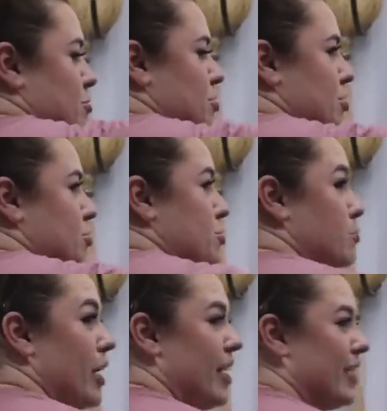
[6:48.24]
I'm just gonna use your
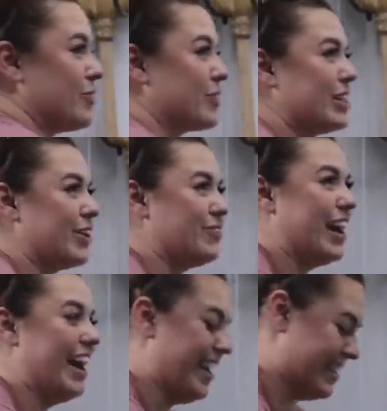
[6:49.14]
butt really
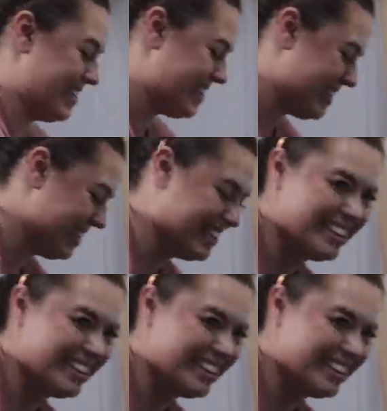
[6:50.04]
fast.